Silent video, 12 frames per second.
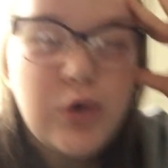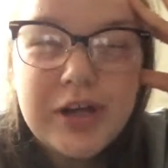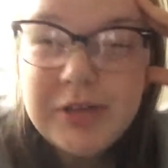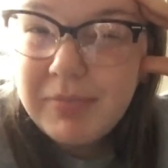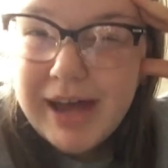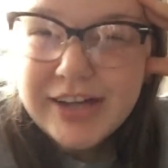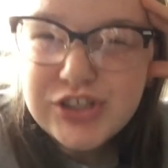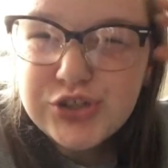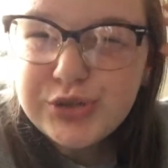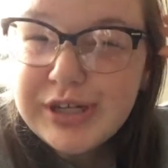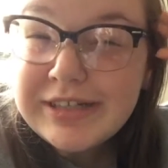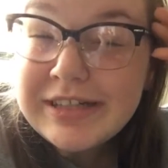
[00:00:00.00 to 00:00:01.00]
Quick
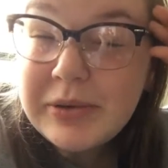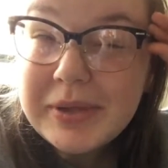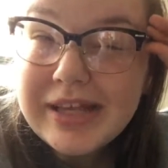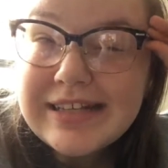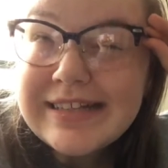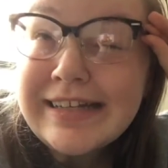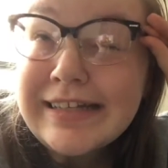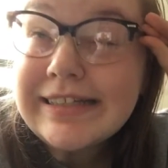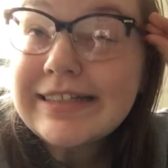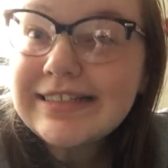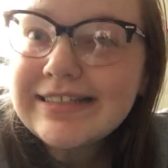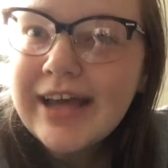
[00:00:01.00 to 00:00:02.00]
backstory, because I realized I
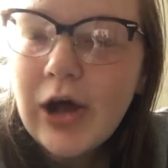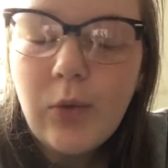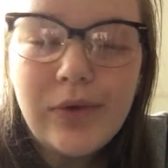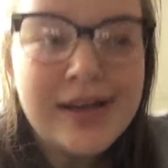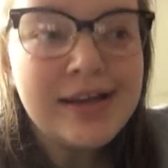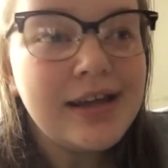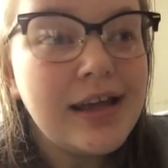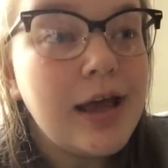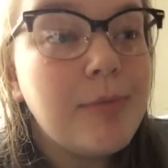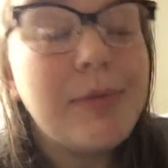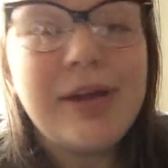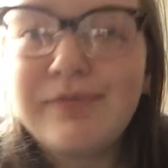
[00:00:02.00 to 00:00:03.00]
didn't tell one.
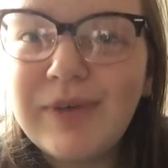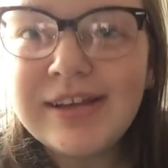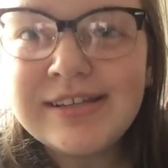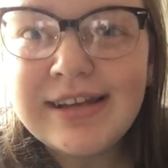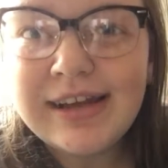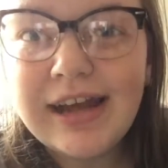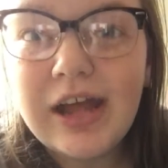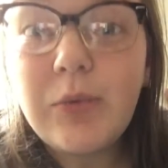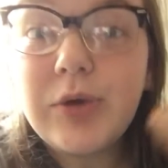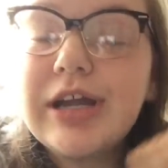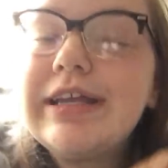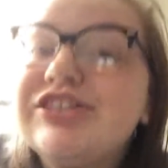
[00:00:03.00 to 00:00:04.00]
My friend and I
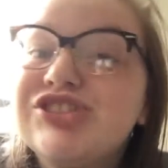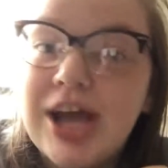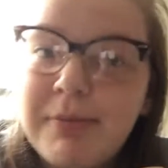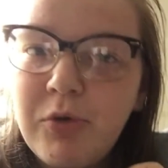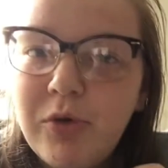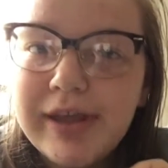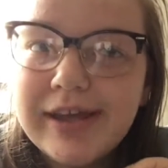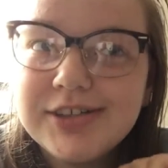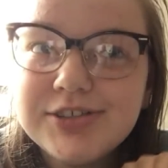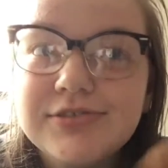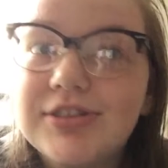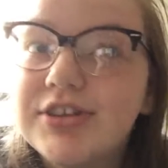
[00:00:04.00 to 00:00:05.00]
were in Chapel
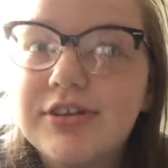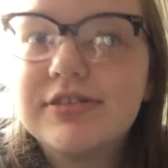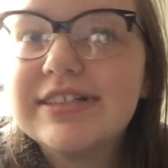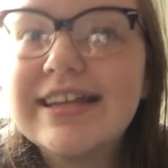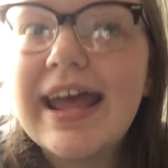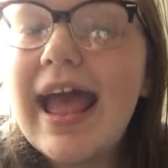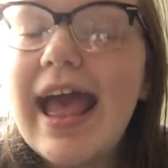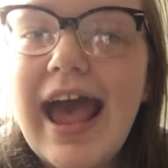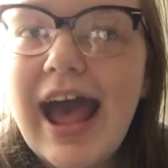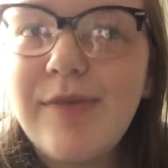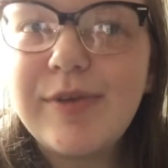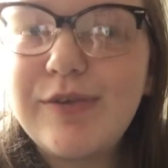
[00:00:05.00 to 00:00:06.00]
Hill, you know, just
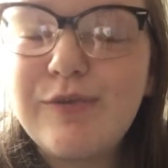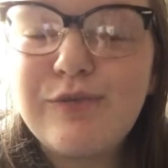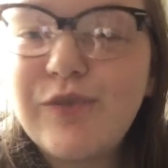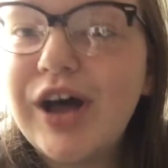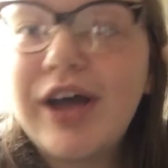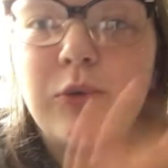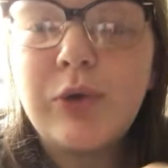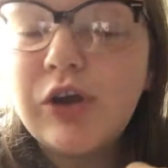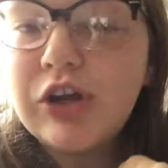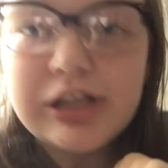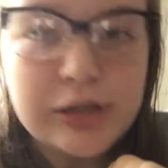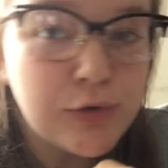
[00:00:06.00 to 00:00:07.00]
having fun. We were
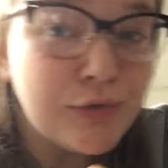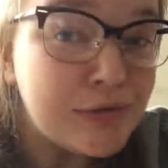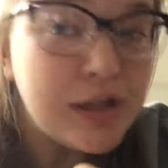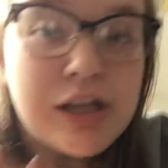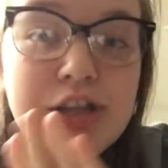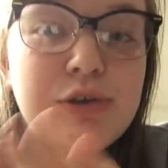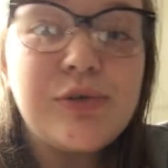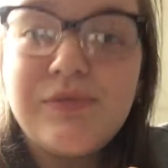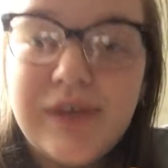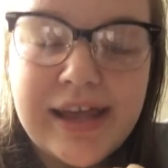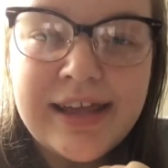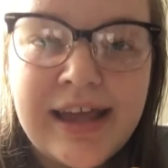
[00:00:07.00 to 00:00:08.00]
on a little little
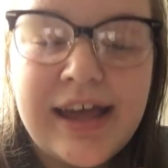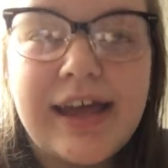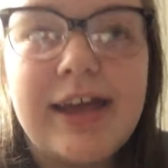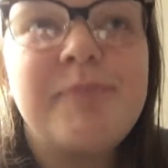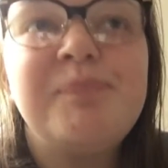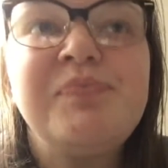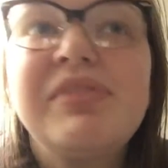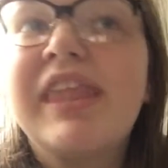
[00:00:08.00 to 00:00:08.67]
vacay,